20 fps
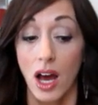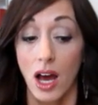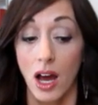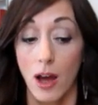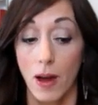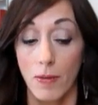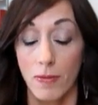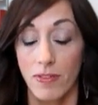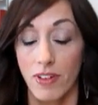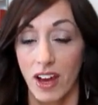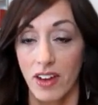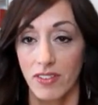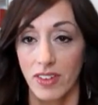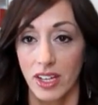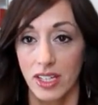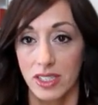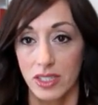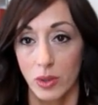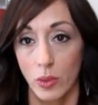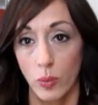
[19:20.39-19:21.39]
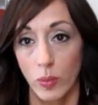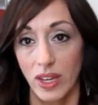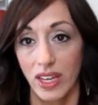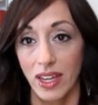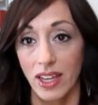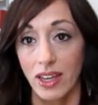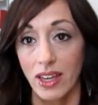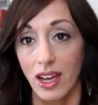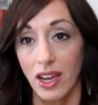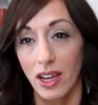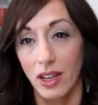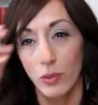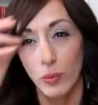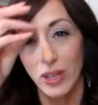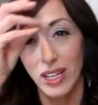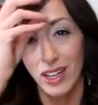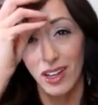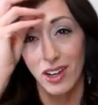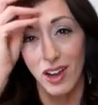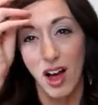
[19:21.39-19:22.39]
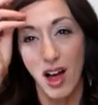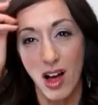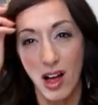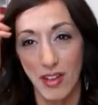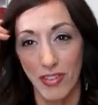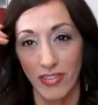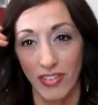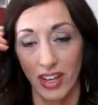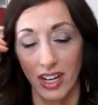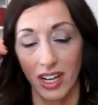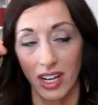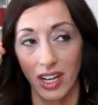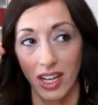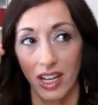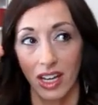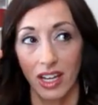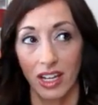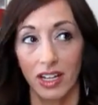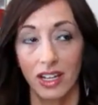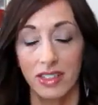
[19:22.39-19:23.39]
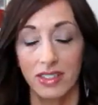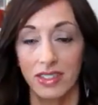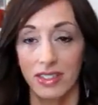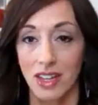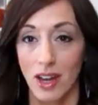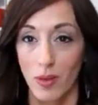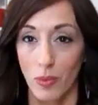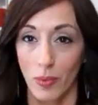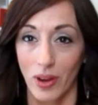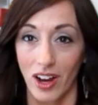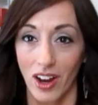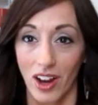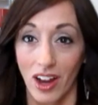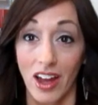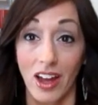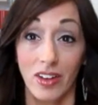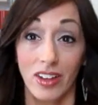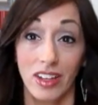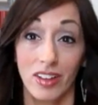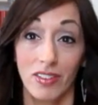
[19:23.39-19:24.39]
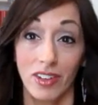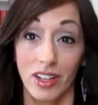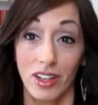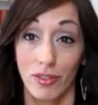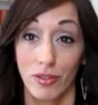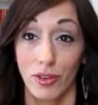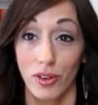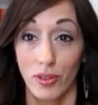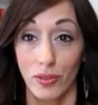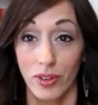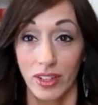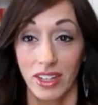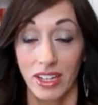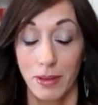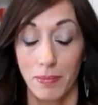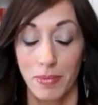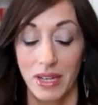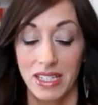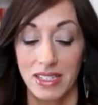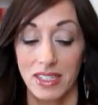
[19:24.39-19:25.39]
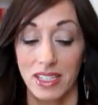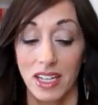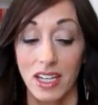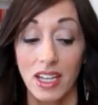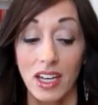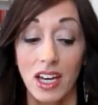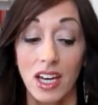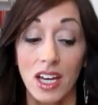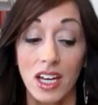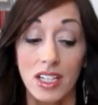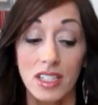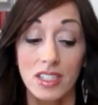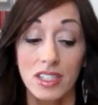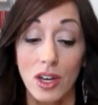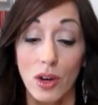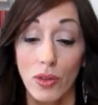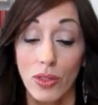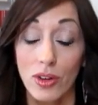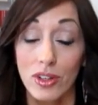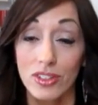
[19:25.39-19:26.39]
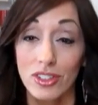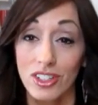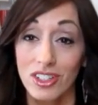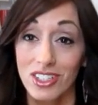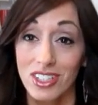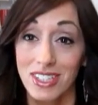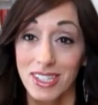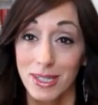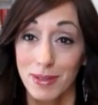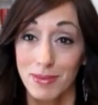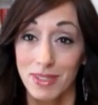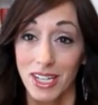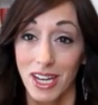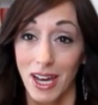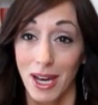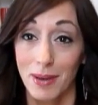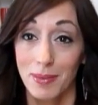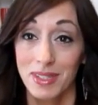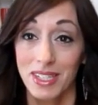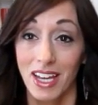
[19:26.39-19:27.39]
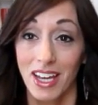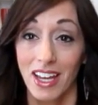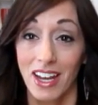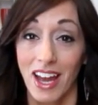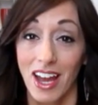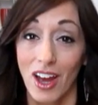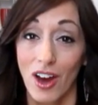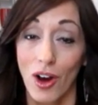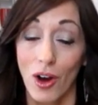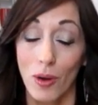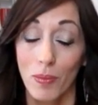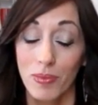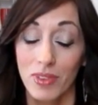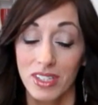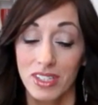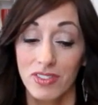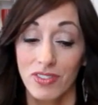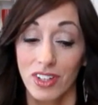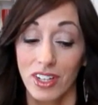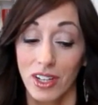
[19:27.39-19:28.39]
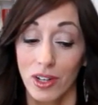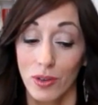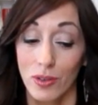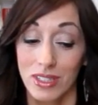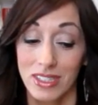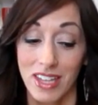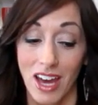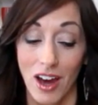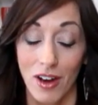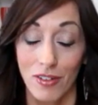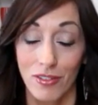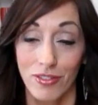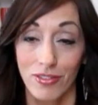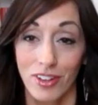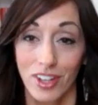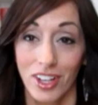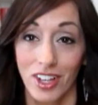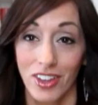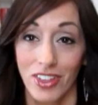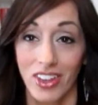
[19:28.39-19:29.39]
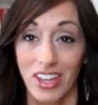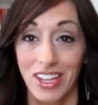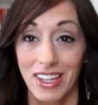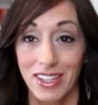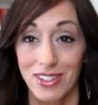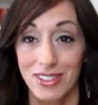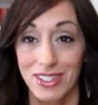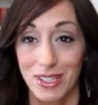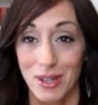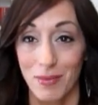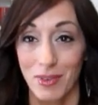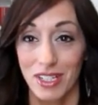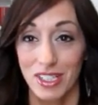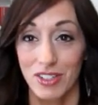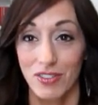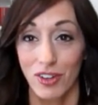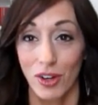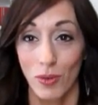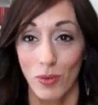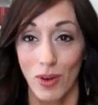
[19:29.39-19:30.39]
um, five days a week. And we can all fit it in somewhere, even if we're really busy. So those are just some tips and I hope this video was helpful. Thank you so much for